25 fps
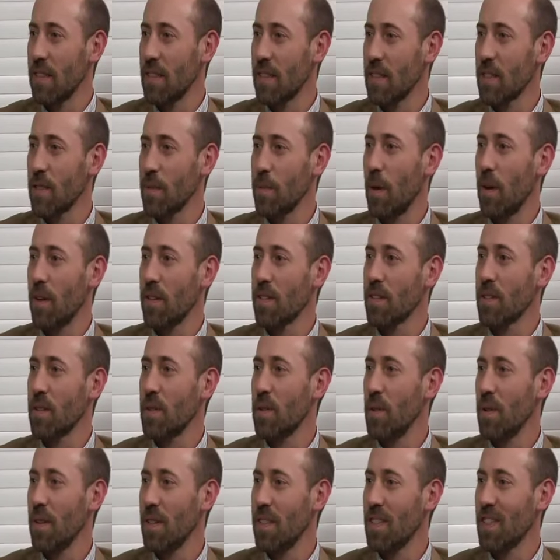It's a small
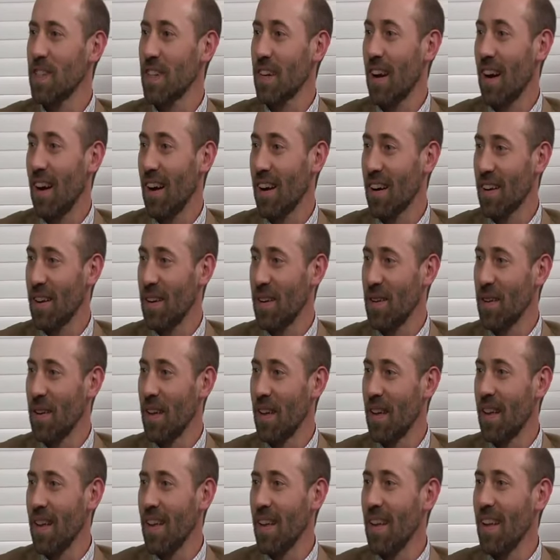school in Chicago.
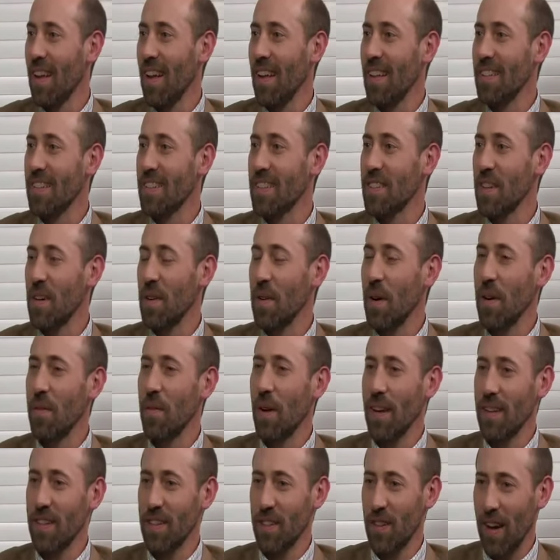And so I
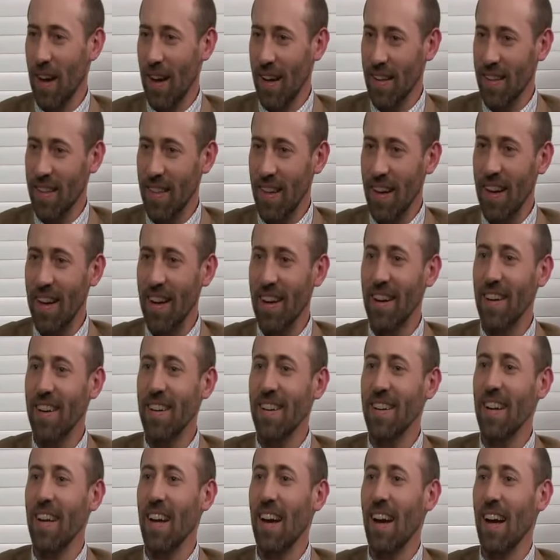ran track
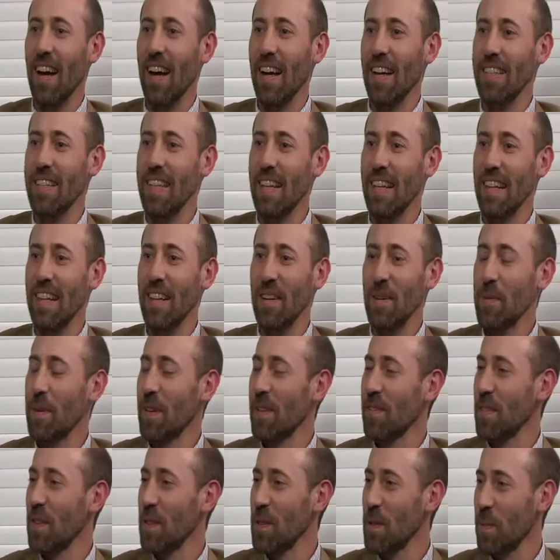there, did a little
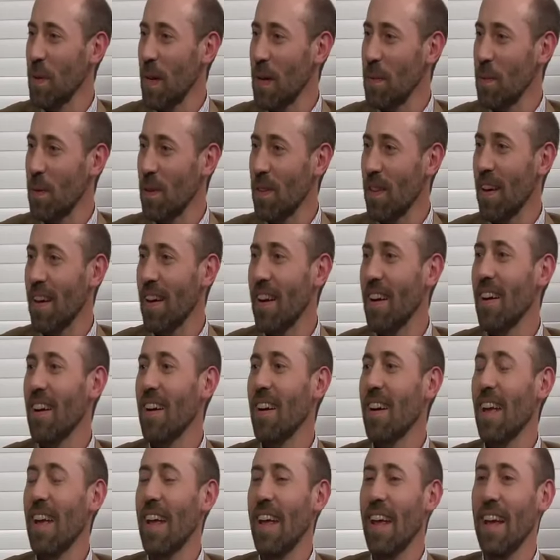bit of newspaper
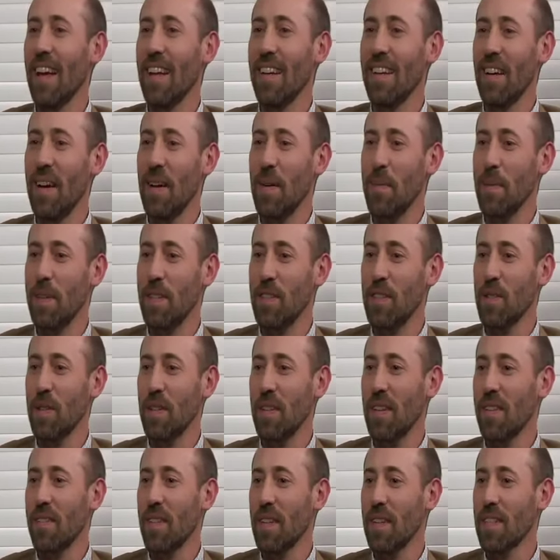there, and
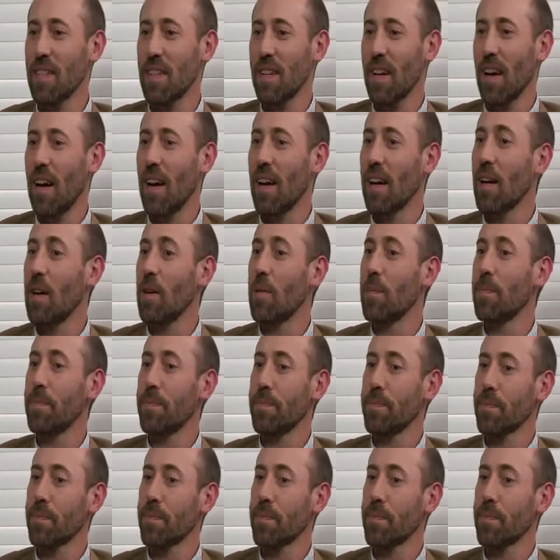enjoyed living in Chicago.